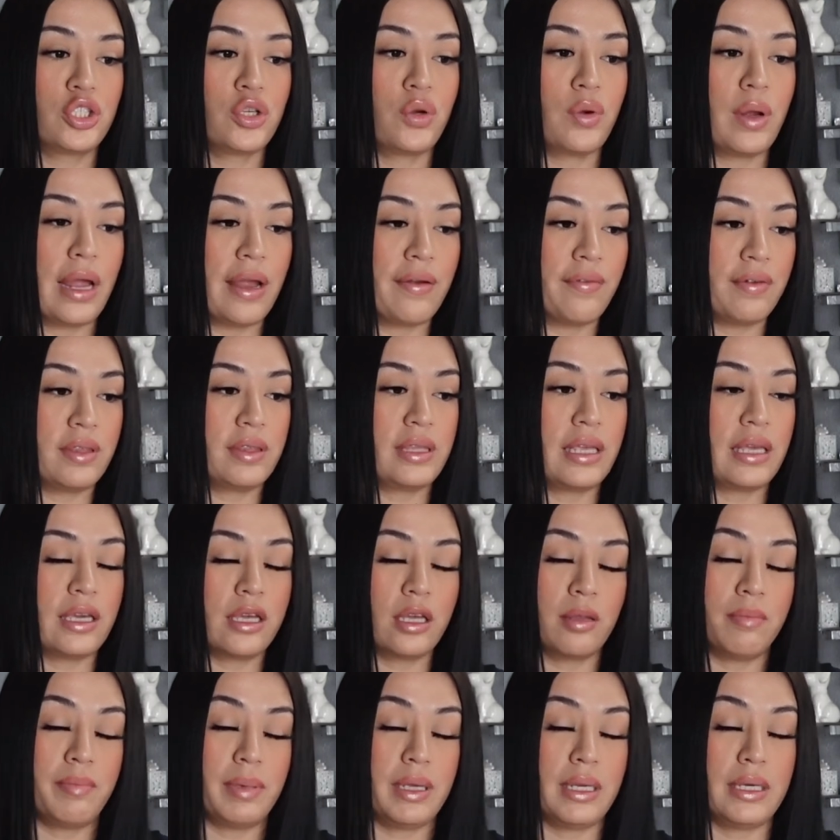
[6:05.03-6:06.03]
so everything
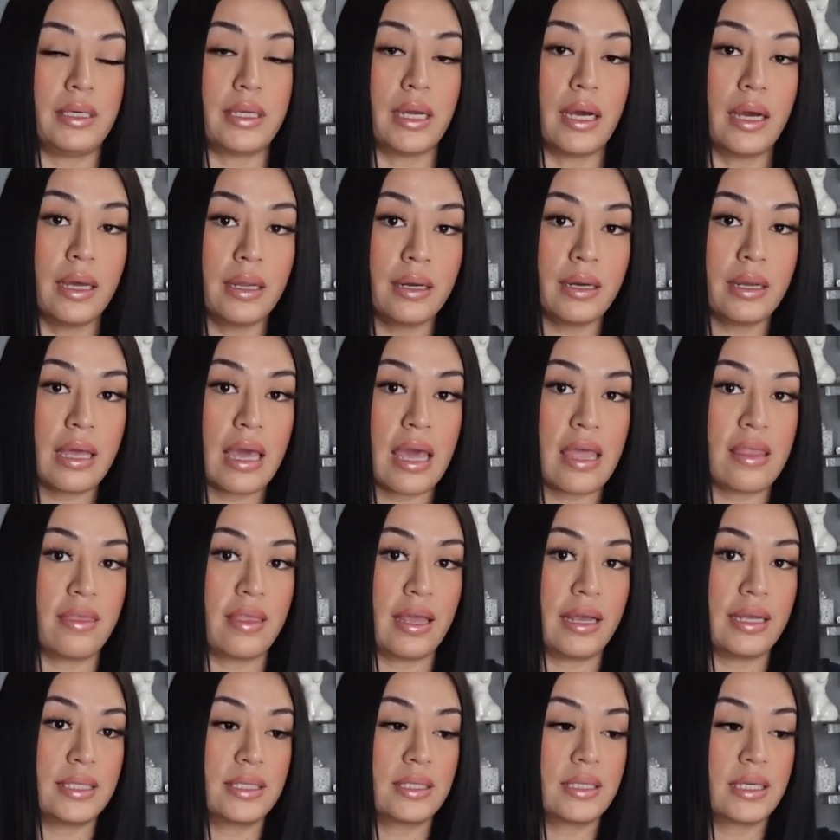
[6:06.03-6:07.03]
can be done and
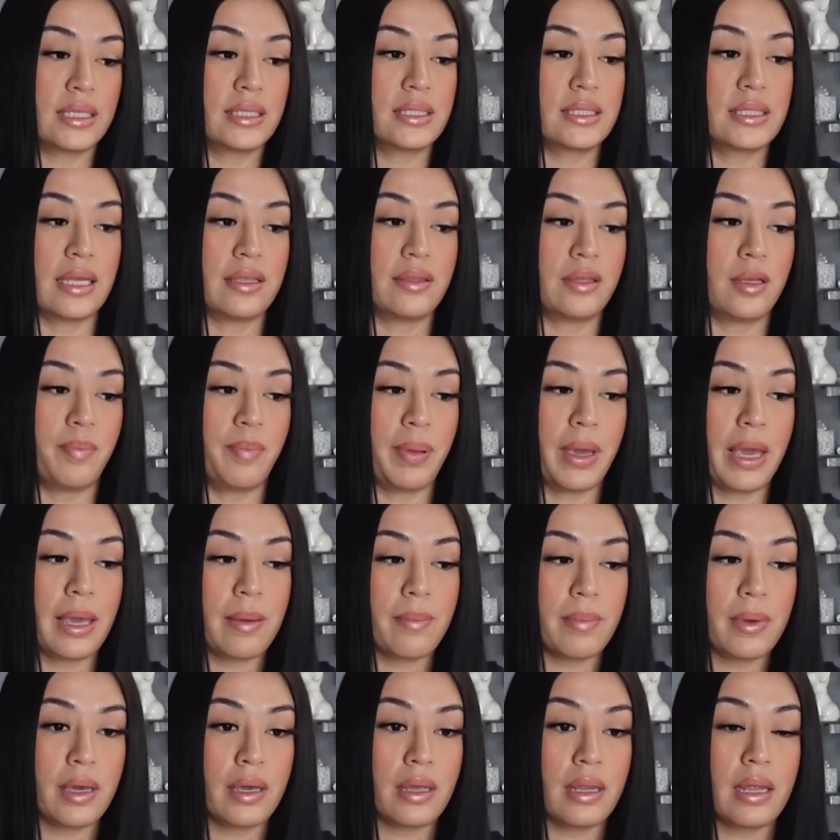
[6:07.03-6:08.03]
they can send the
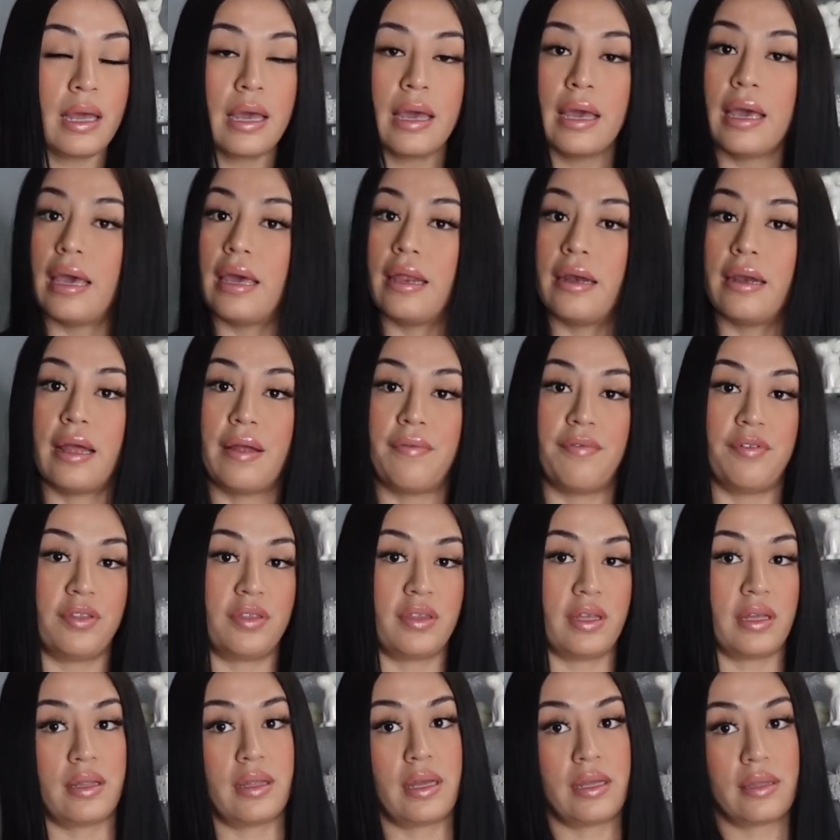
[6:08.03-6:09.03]
payment and
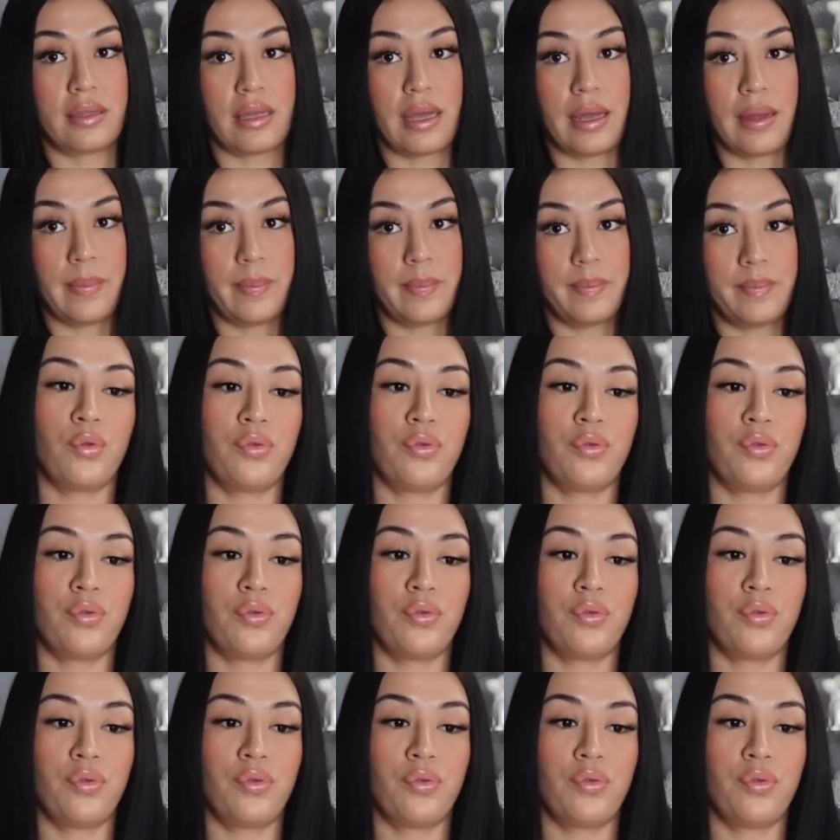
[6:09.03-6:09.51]
everything like that.